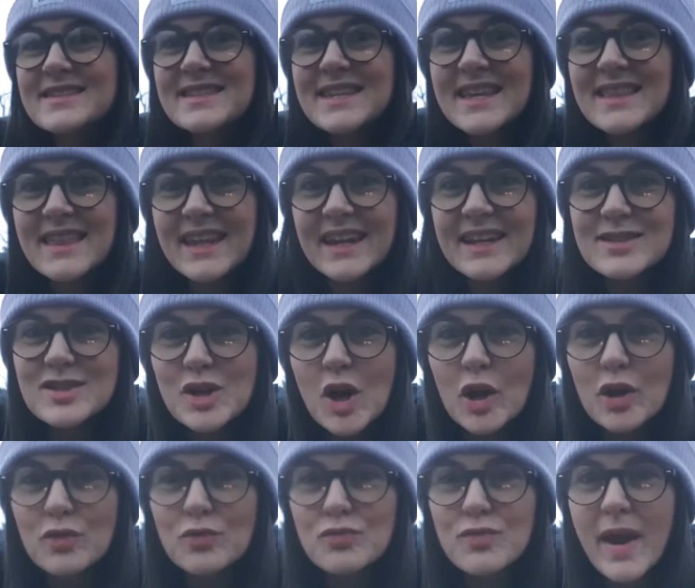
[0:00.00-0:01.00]
see that it's
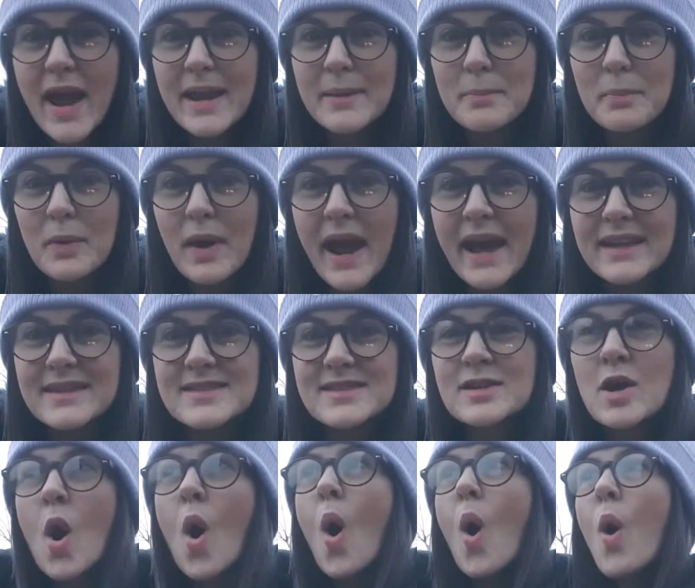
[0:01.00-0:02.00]
got a red
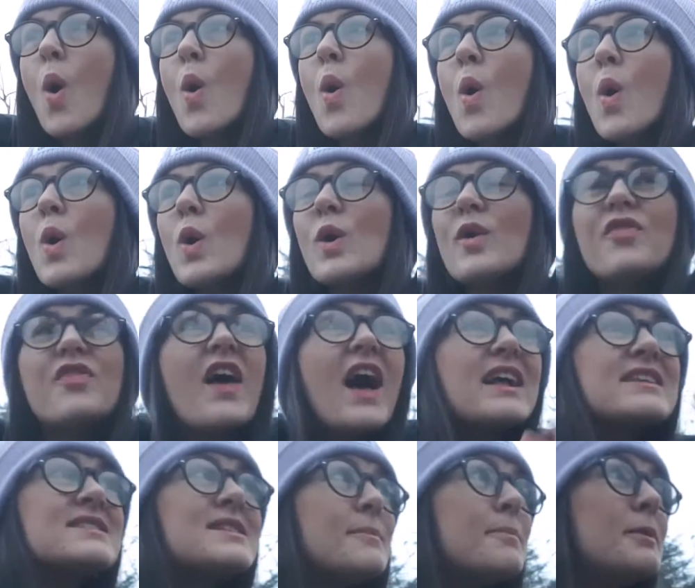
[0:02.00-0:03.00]
breast, or
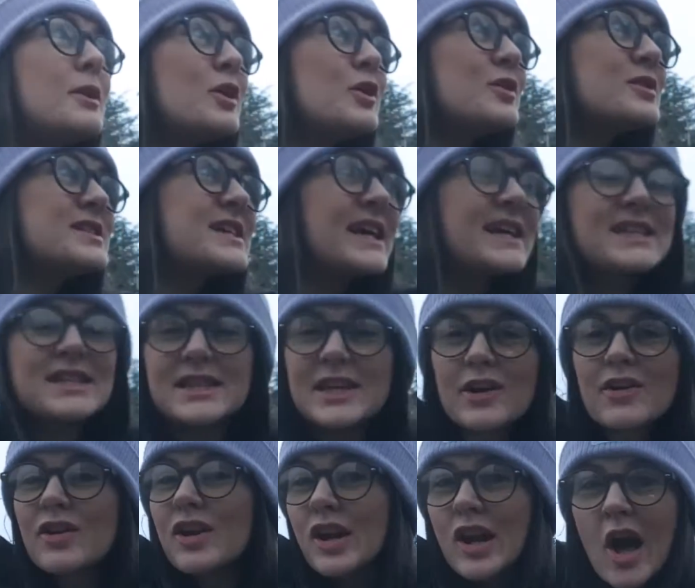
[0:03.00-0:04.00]
that's a blue tit.
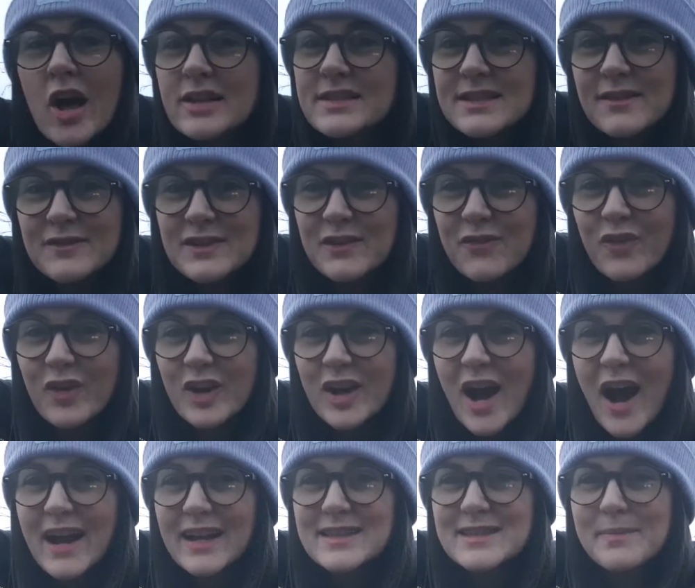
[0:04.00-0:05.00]
There are lots of different
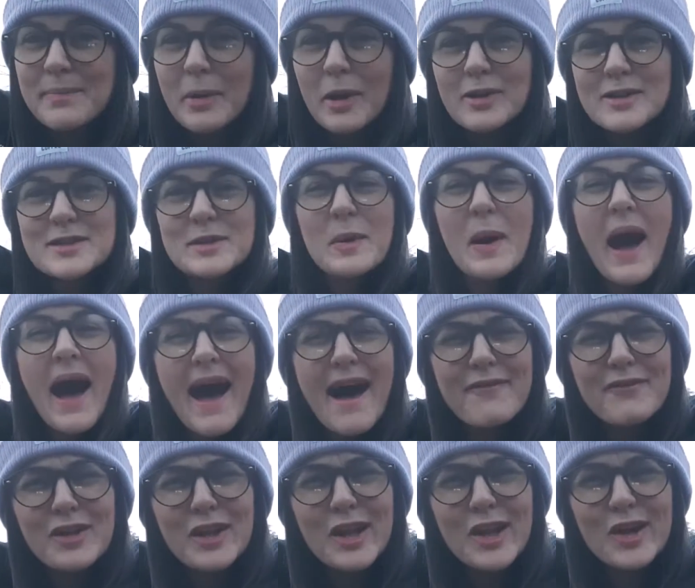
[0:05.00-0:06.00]
kinds of birds. So
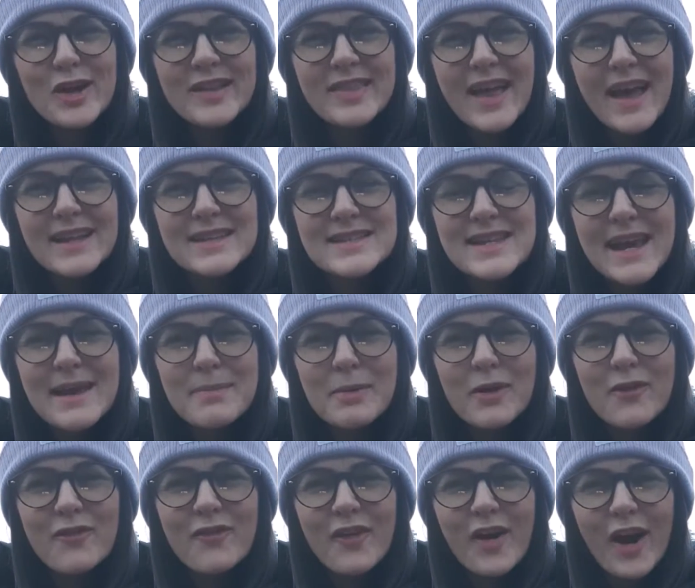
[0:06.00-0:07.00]
have a look at that
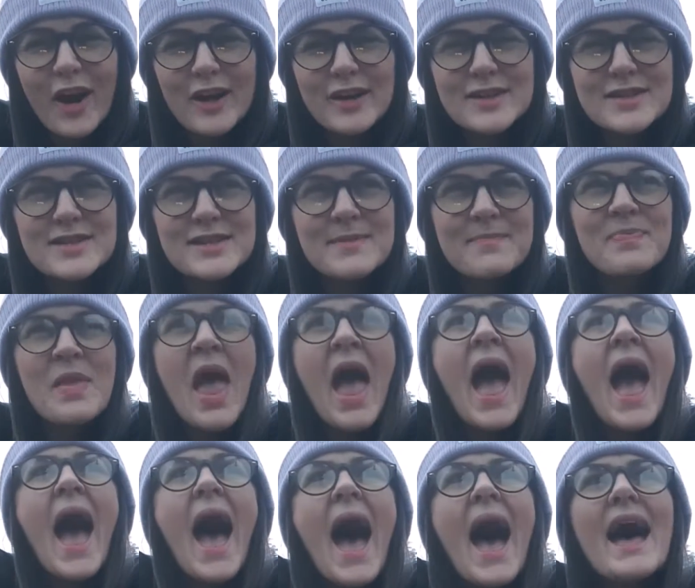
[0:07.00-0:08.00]
table first.
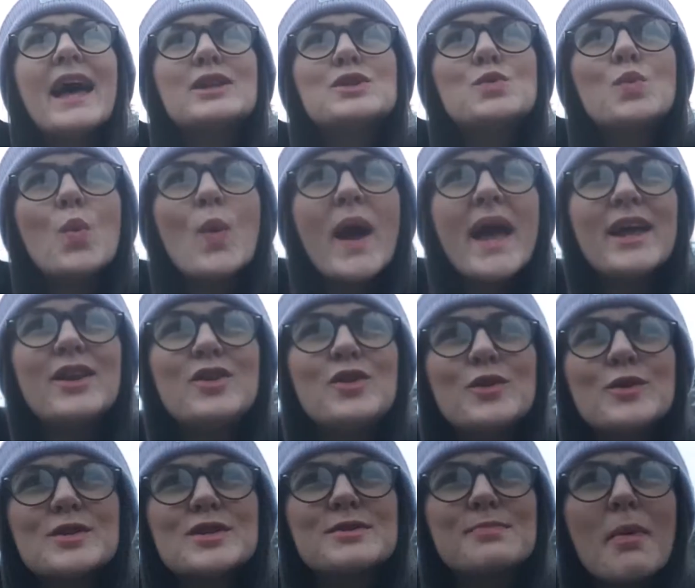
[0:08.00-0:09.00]
And when
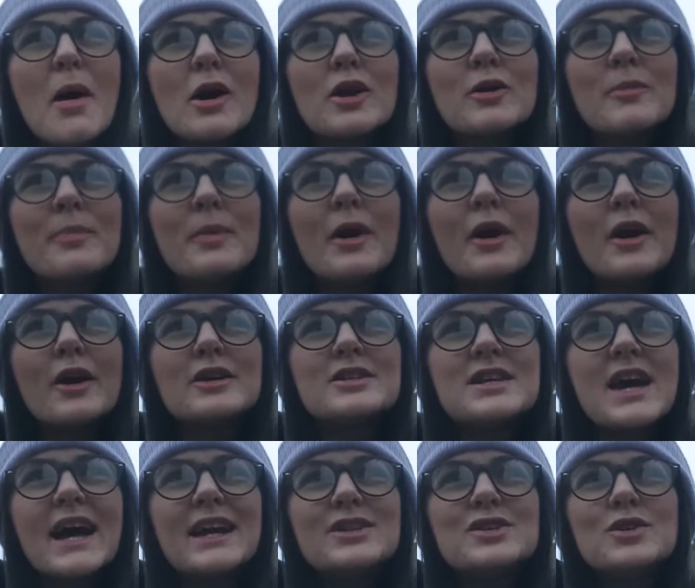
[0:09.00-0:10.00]
you spot a
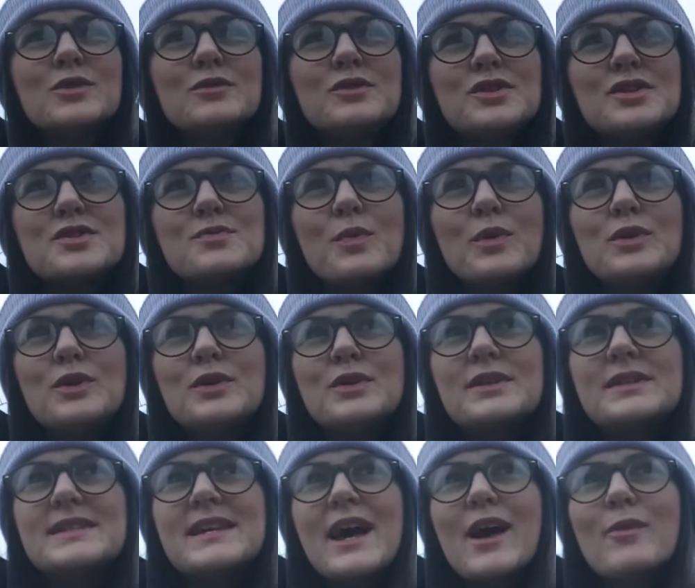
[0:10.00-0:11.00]
bird, I don't just want you
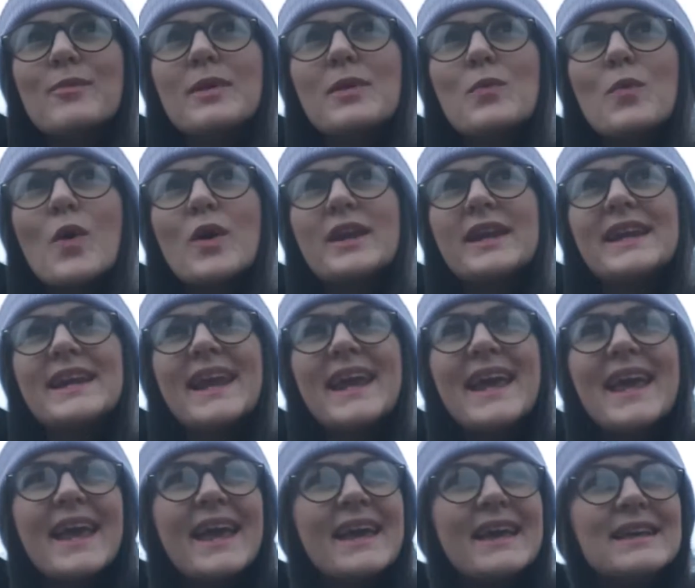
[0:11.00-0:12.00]
to tell me what it
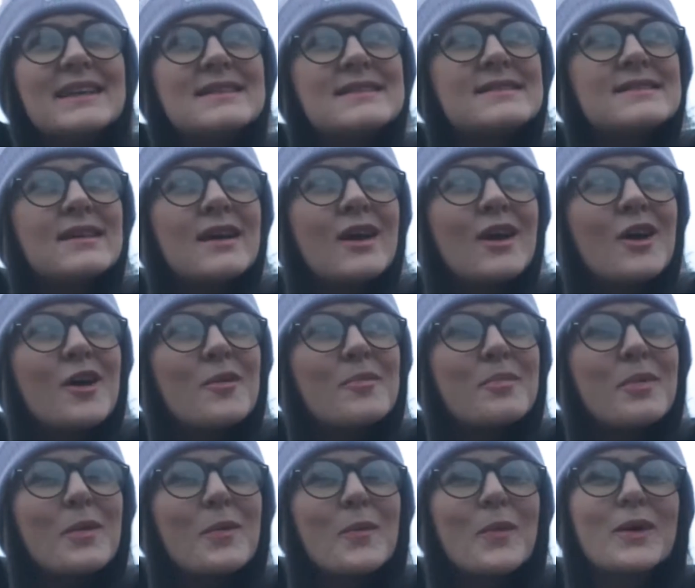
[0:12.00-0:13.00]
is,
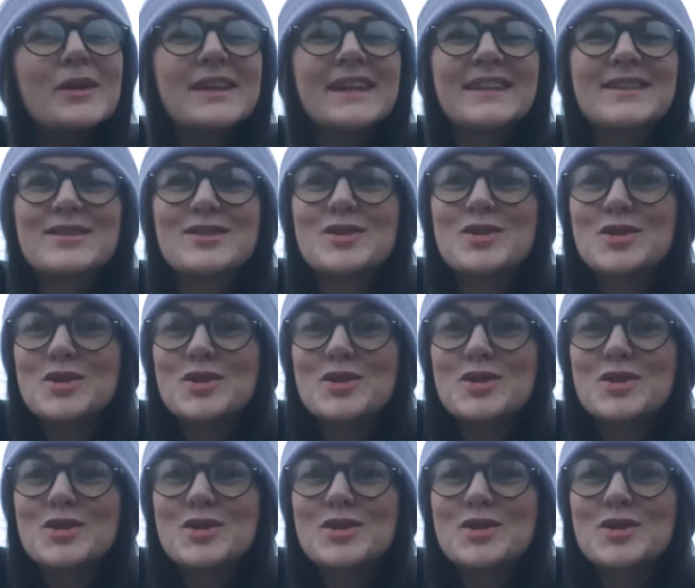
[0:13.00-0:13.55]
but what it's